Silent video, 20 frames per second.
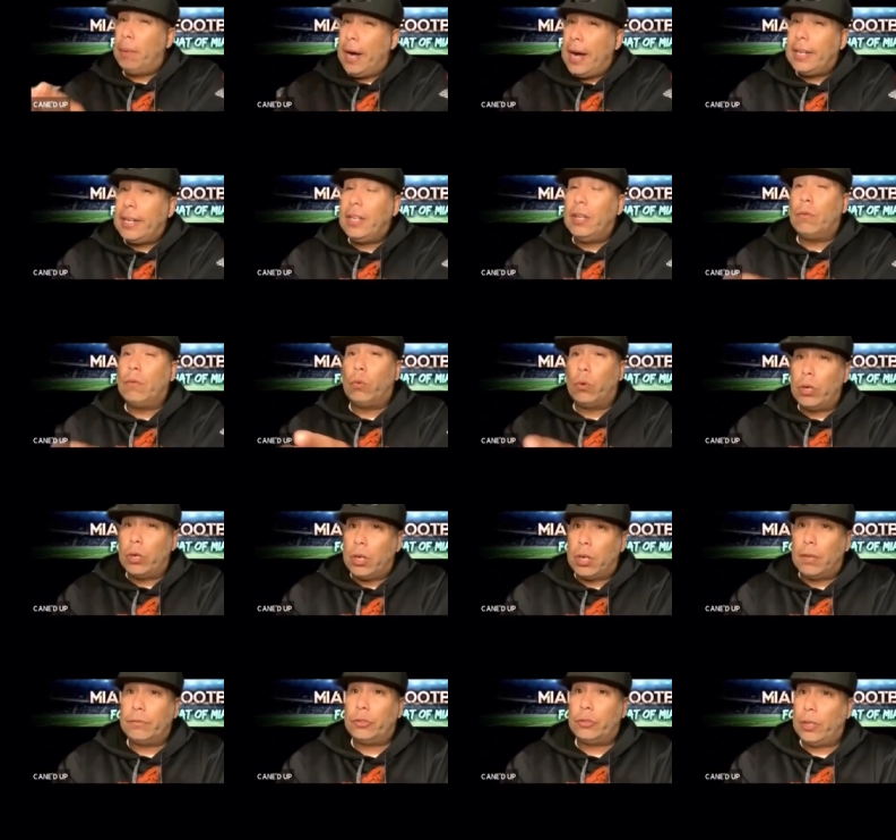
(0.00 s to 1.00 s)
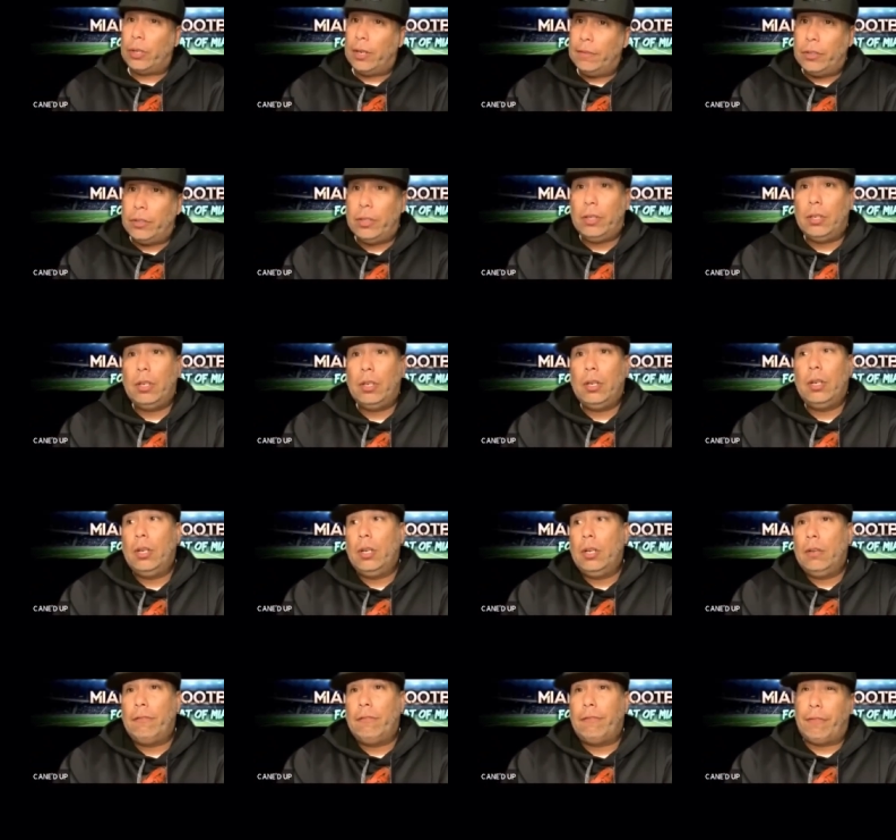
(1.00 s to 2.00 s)
of work of Trevor,
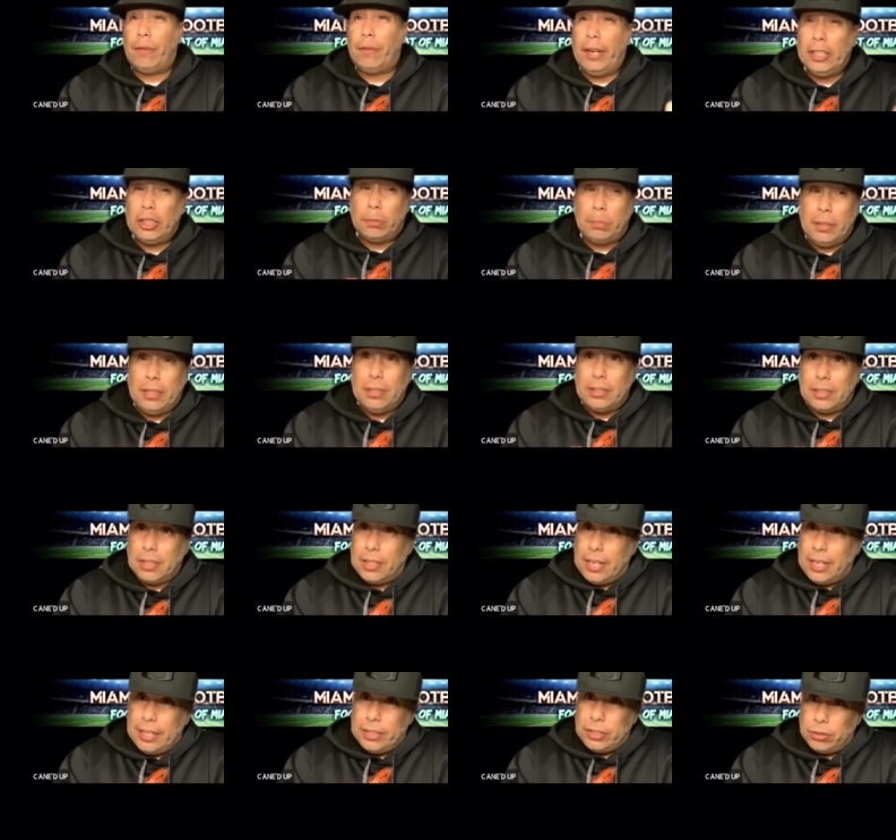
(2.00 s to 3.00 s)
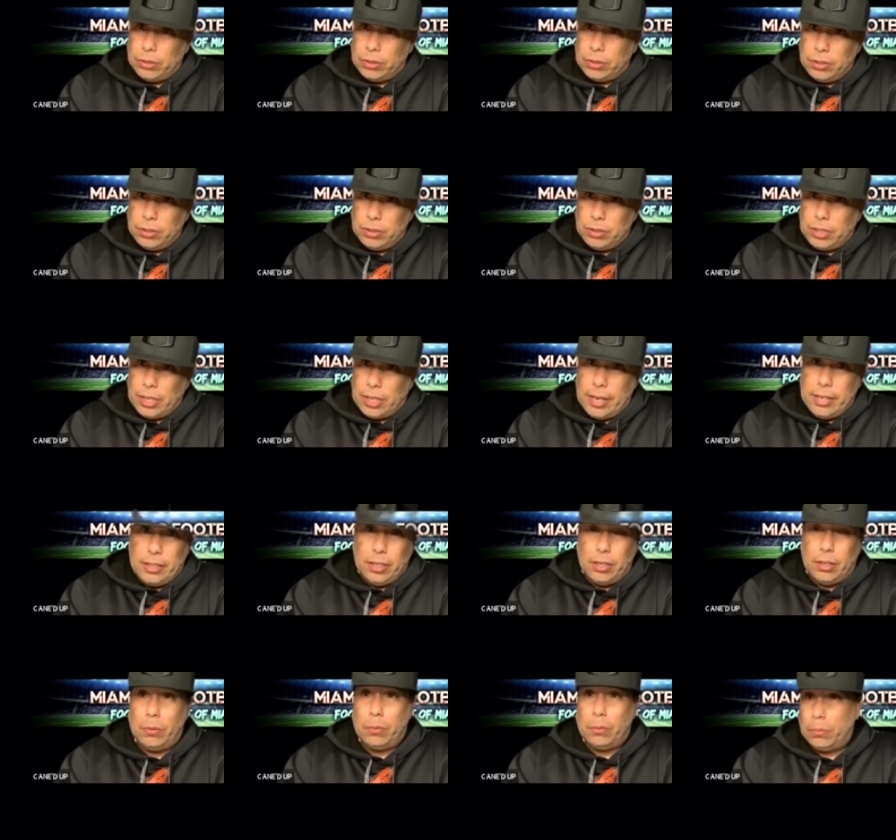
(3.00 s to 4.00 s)
freshman into the national, you
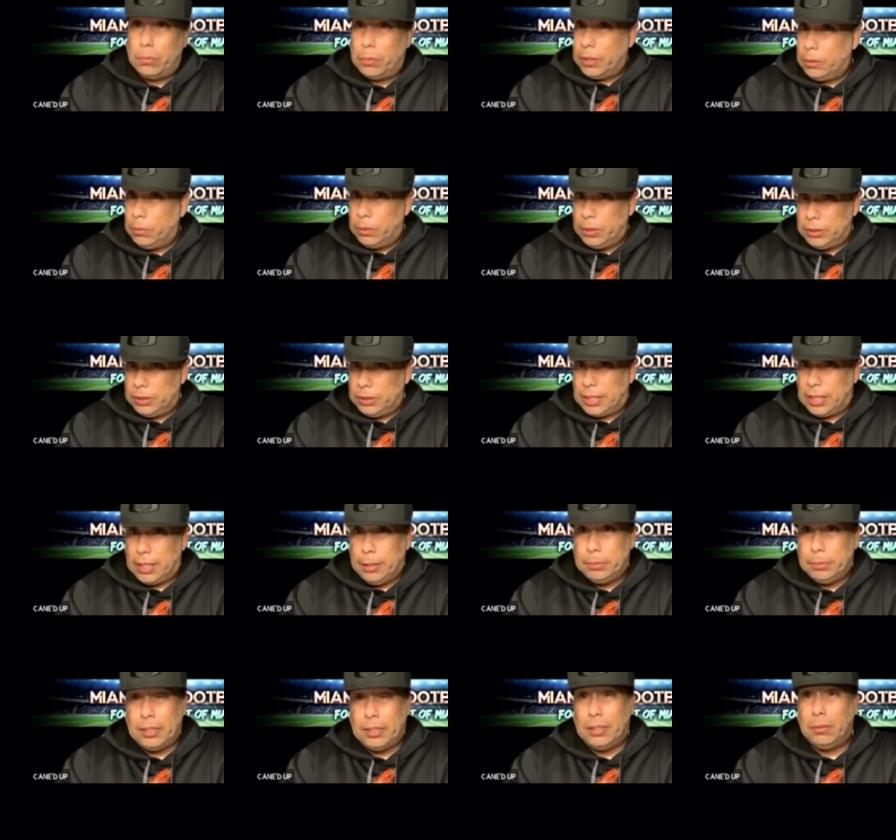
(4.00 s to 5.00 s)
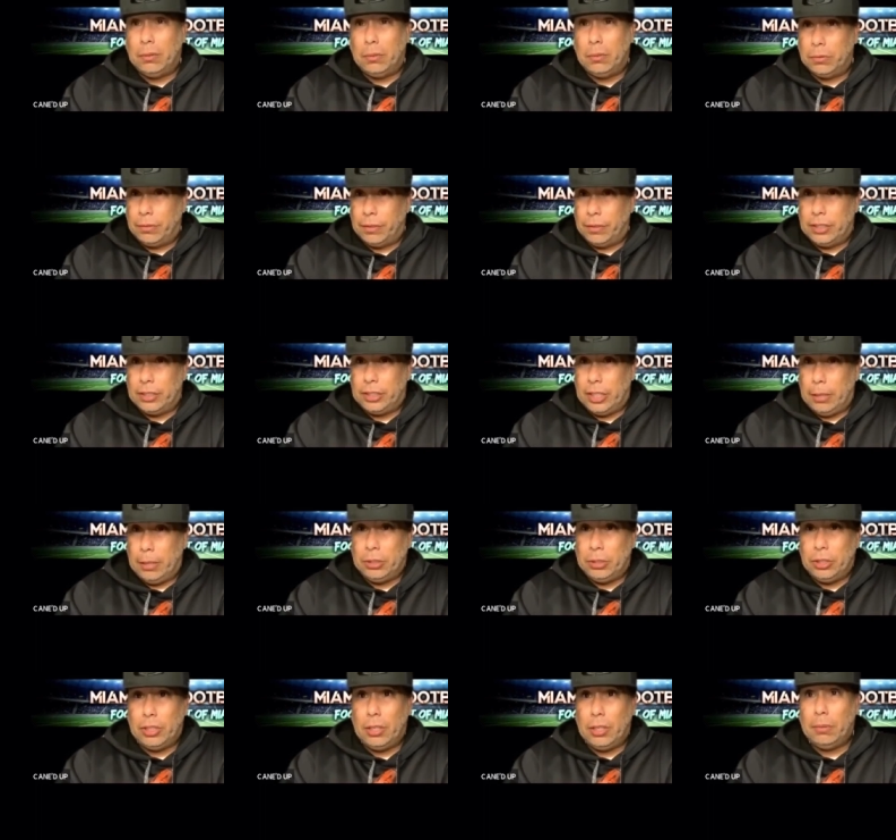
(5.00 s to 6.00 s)
know, when he went to Clemson for the
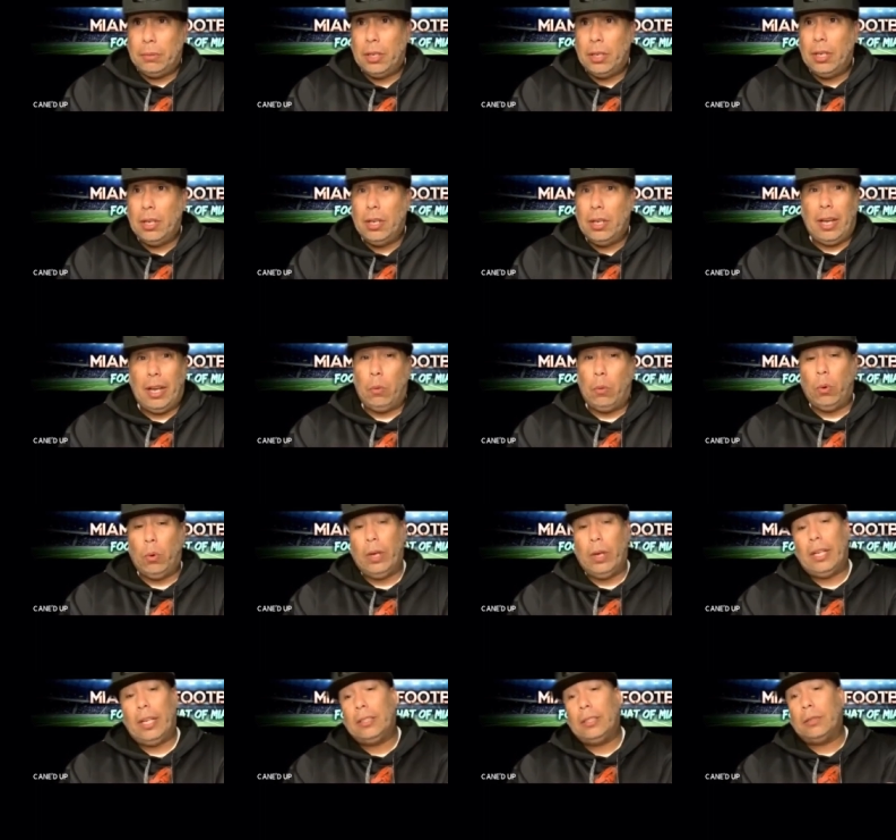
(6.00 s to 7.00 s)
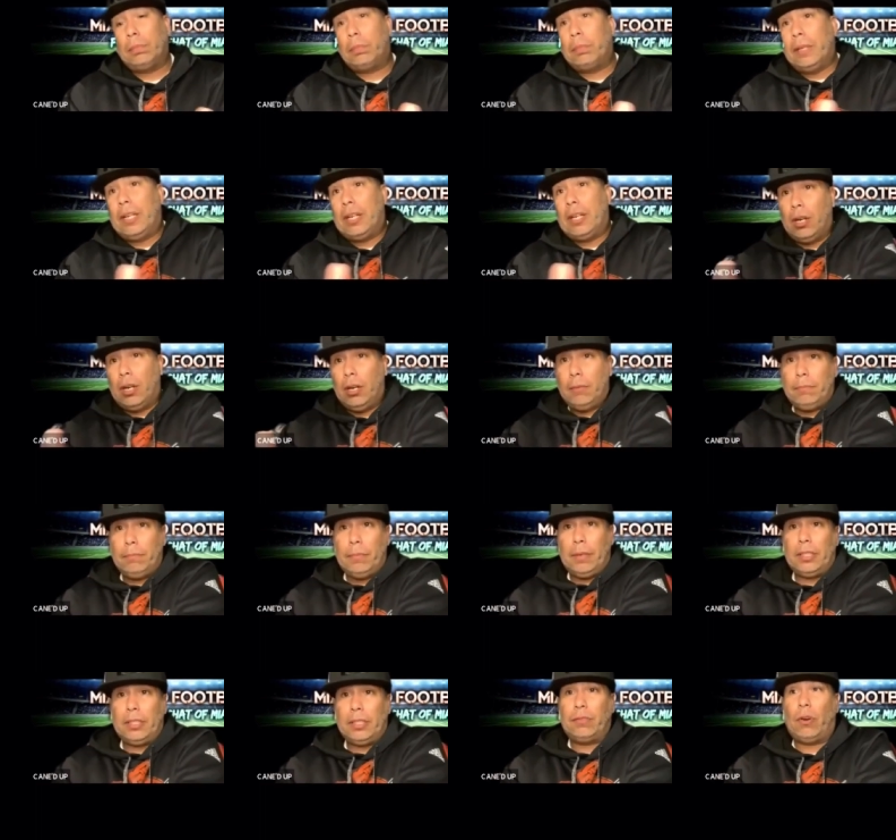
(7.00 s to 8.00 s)
championship, and what he's become
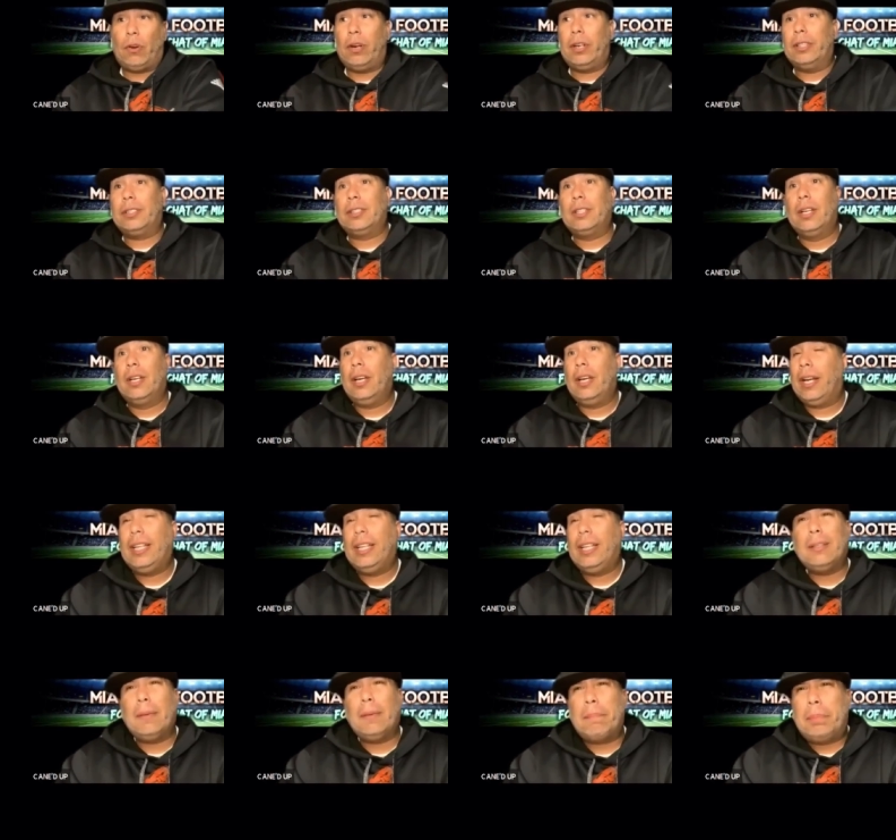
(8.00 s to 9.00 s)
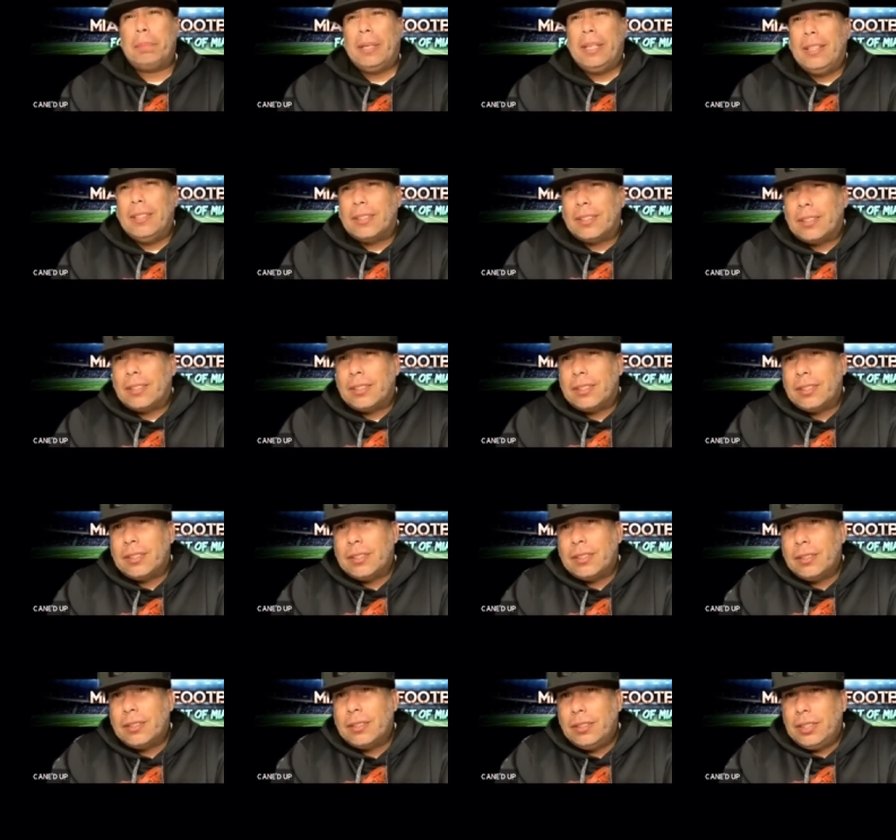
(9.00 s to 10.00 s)
as far as and he's a beast.
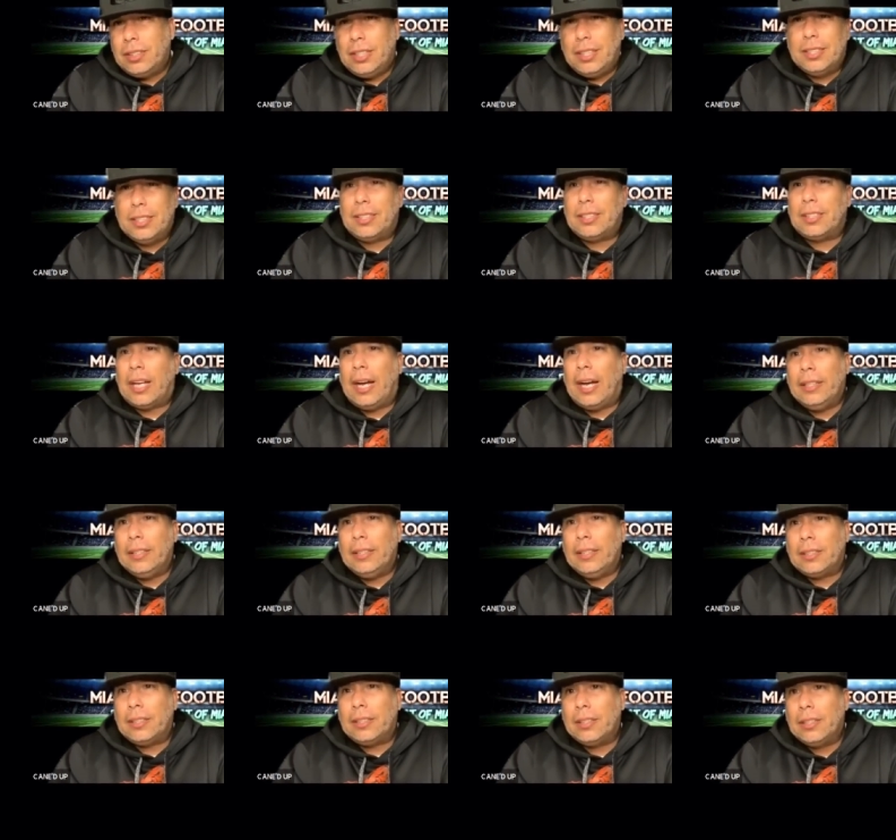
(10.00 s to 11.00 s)
You see his size.